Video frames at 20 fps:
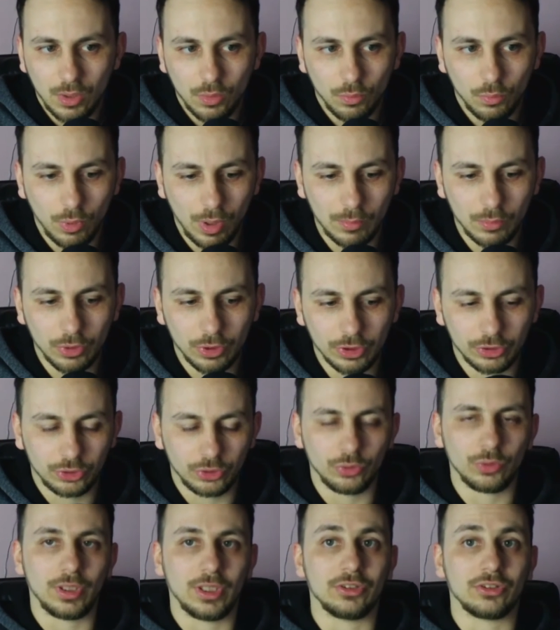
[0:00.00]
what I'm going to
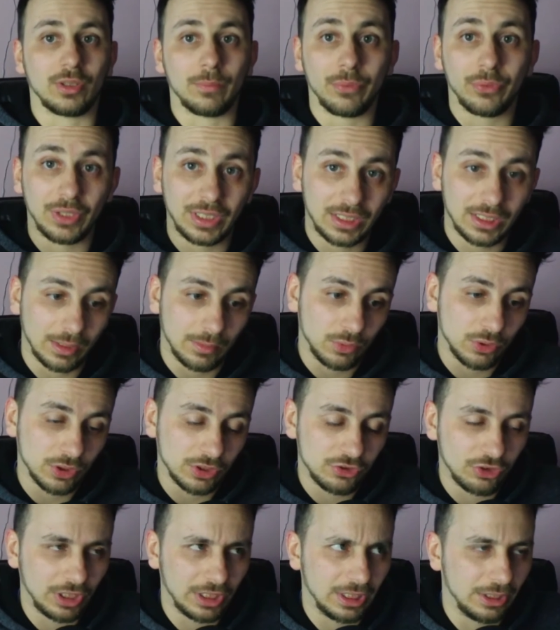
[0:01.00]
do is I'm thinking I'm going to
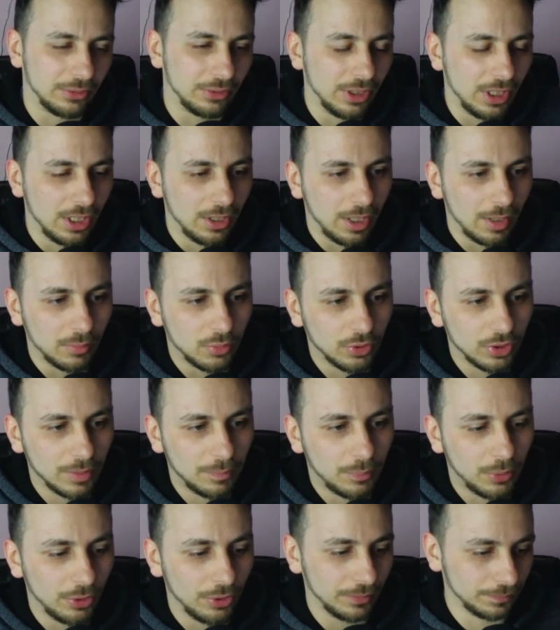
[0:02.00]
try out I'm going to
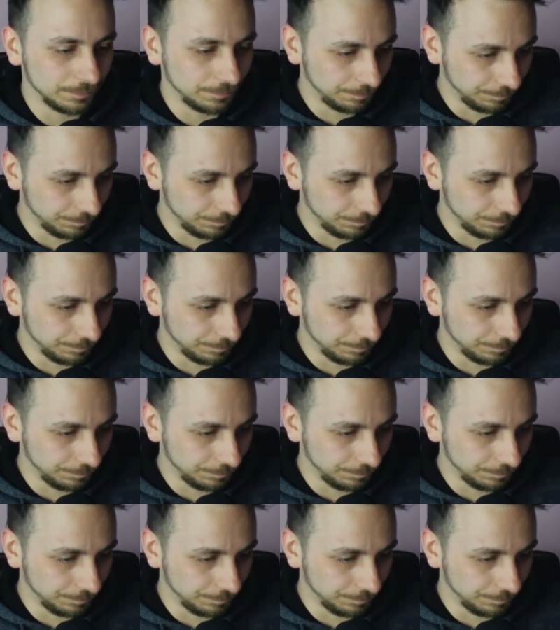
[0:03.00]
put